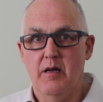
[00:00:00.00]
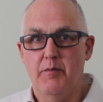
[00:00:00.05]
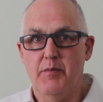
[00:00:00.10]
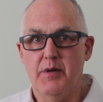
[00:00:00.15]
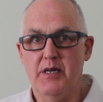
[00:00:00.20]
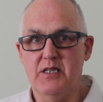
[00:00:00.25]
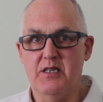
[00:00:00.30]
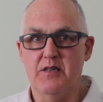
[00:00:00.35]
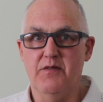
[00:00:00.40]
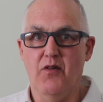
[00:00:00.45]

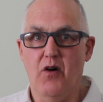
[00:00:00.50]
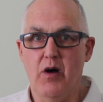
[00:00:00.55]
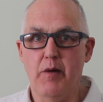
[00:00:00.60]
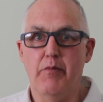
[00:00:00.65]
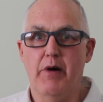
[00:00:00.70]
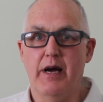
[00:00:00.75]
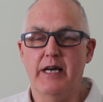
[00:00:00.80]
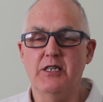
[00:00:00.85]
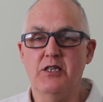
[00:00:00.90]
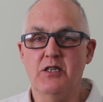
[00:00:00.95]
but it's the
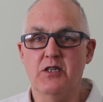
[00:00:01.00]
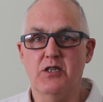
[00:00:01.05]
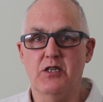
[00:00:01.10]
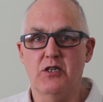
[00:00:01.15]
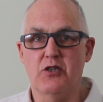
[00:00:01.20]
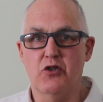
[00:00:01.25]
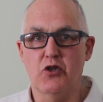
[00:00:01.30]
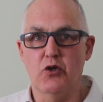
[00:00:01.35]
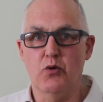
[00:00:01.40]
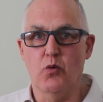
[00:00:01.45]
vibrations
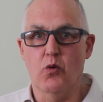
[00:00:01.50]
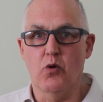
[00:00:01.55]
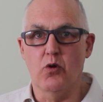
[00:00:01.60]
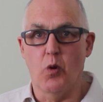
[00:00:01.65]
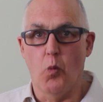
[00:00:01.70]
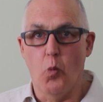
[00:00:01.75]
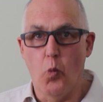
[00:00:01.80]
that do all